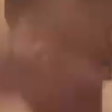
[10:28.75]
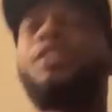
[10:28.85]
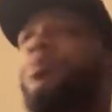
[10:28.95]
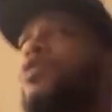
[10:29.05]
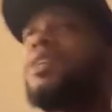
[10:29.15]

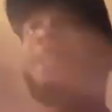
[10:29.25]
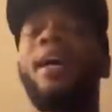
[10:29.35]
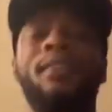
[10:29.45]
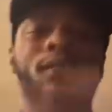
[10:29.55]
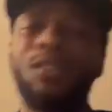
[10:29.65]
this person,
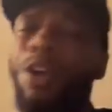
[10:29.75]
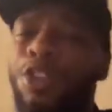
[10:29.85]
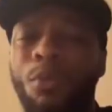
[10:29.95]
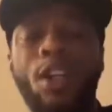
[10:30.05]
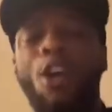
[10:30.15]
that.
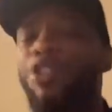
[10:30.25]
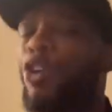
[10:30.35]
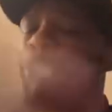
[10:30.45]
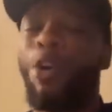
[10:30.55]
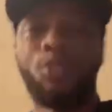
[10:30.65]
Those, we all
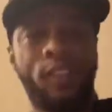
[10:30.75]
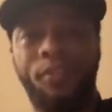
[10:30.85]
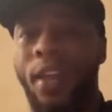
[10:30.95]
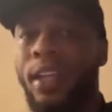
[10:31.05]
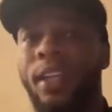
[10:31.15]
know those is
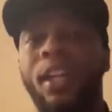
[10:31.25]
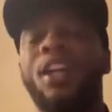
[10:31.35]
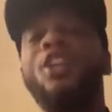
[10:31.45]
fake.